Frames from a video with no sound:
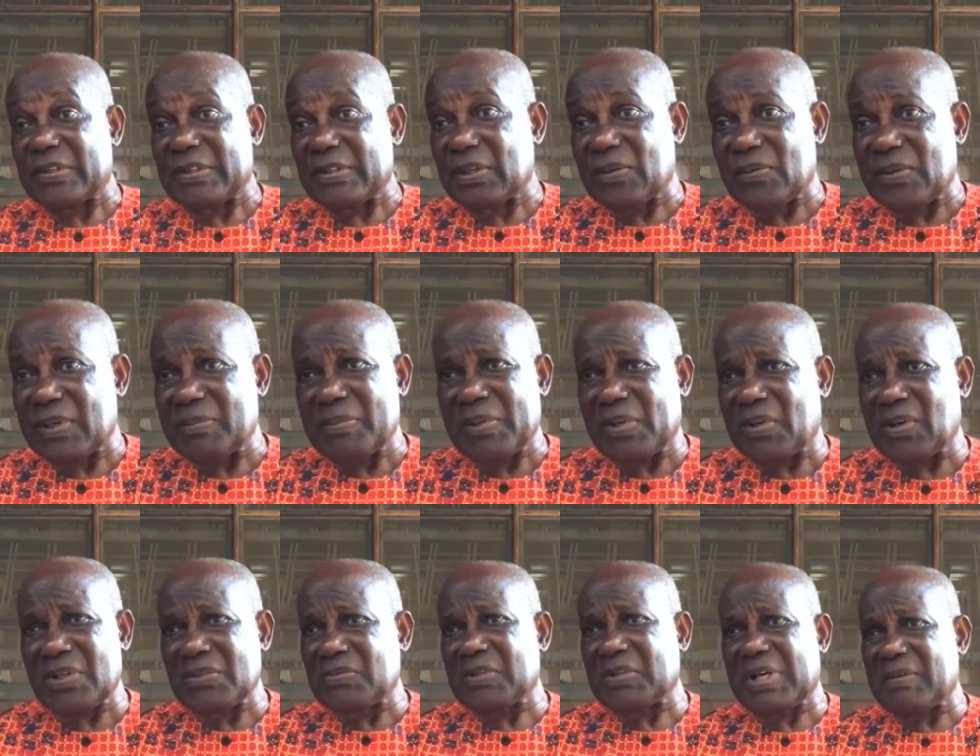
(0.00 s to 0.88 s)
in the world
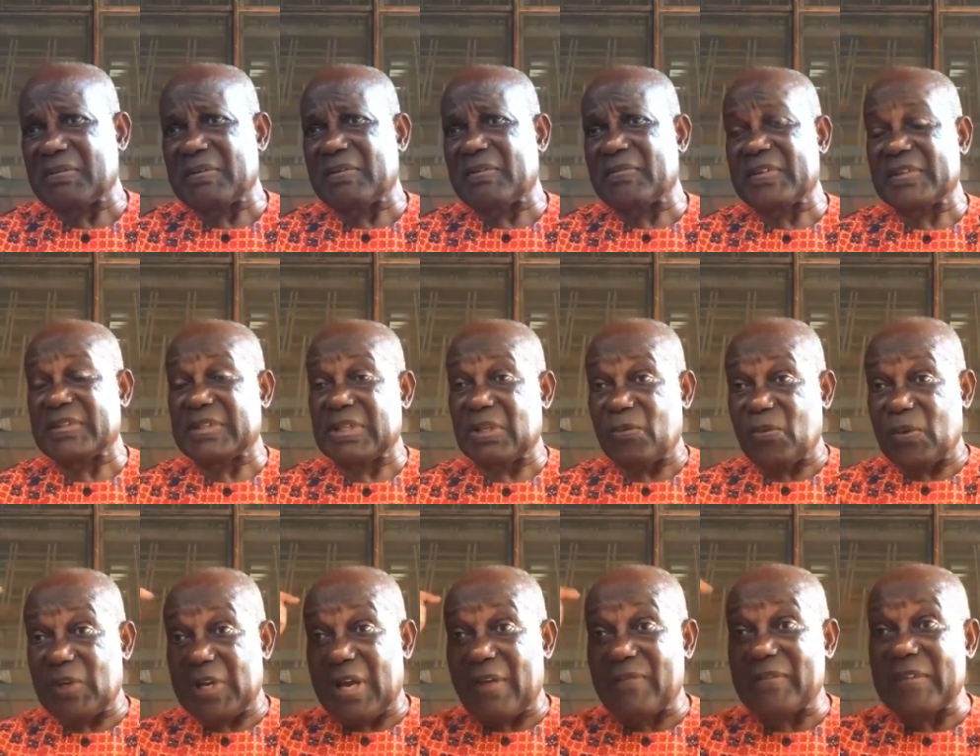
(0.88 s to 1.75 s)
because mm-hmm. we have mm-hmm. everything.
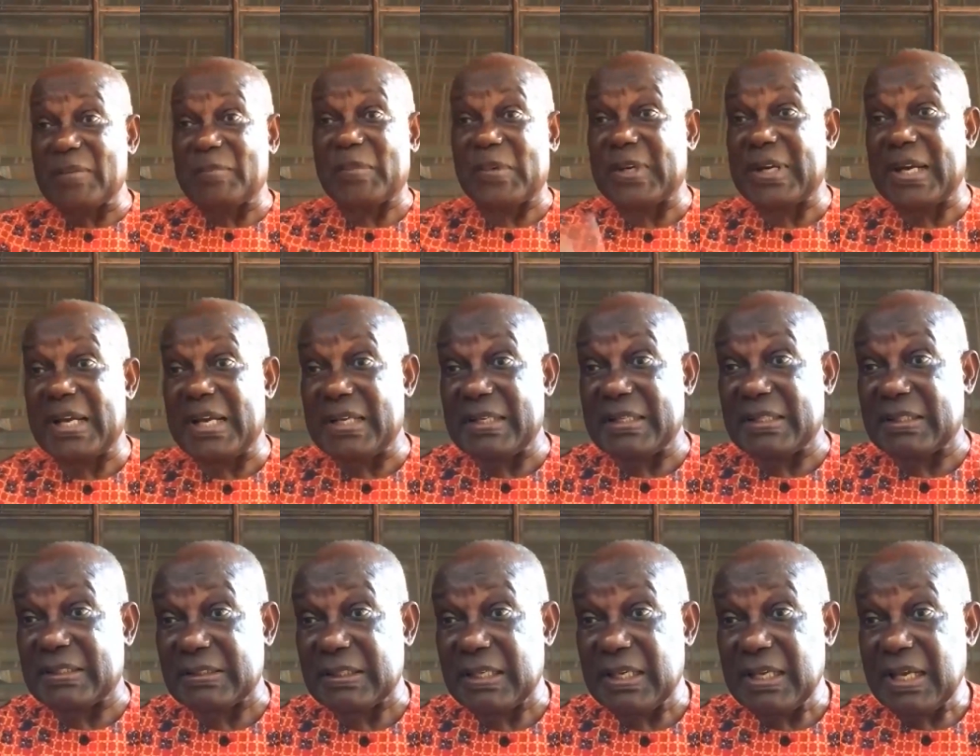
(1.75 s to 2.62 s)
We have the
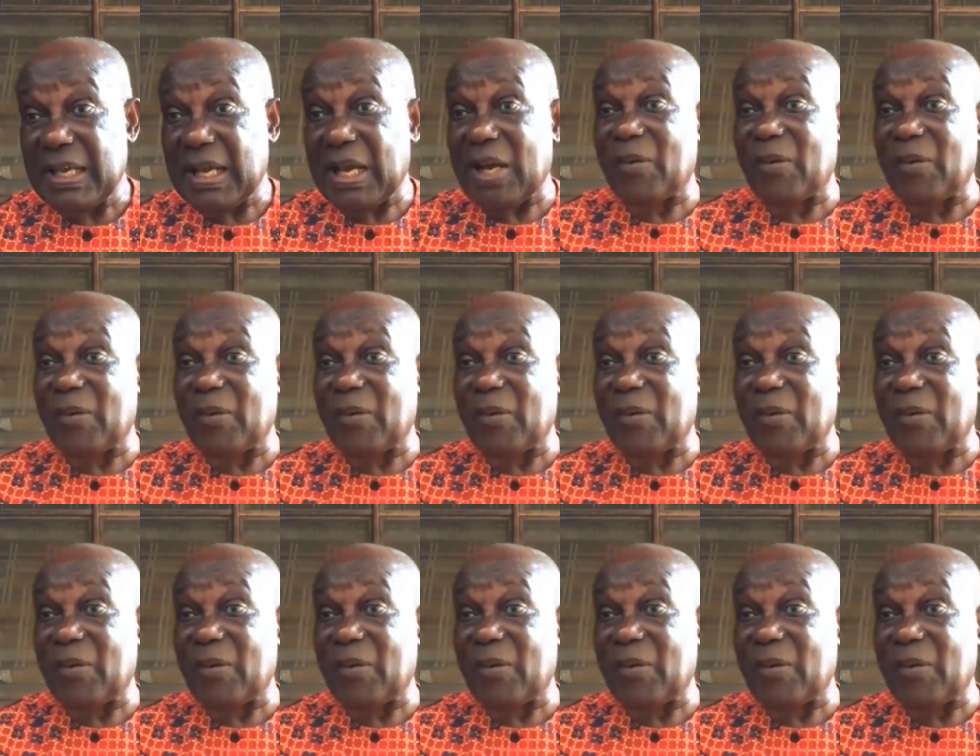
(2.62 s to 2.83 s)
brains. Mm-hmm.